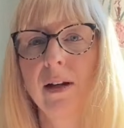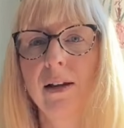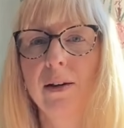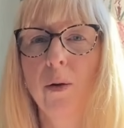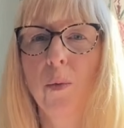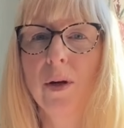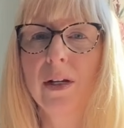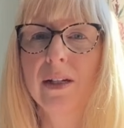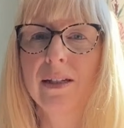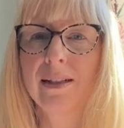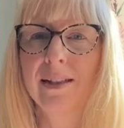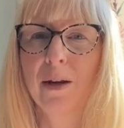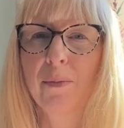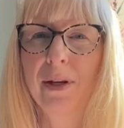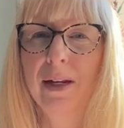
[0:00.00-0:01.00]
No wonder that
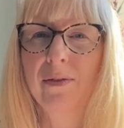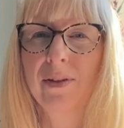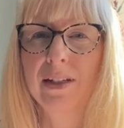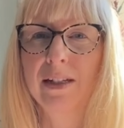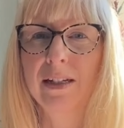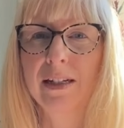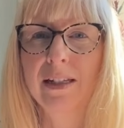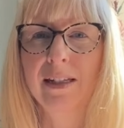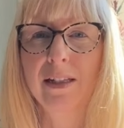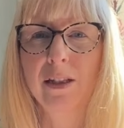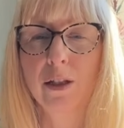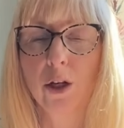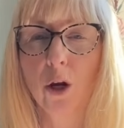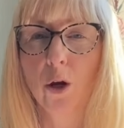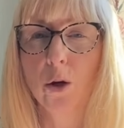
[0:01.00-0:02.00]
so many of us are just
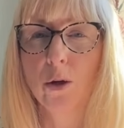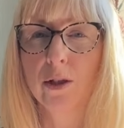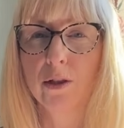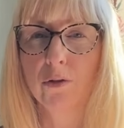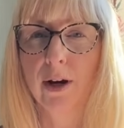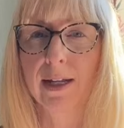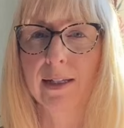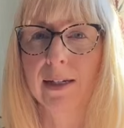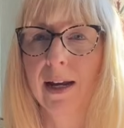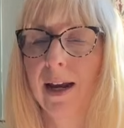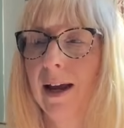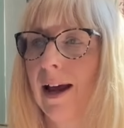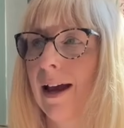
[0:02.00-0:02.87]
so stressed,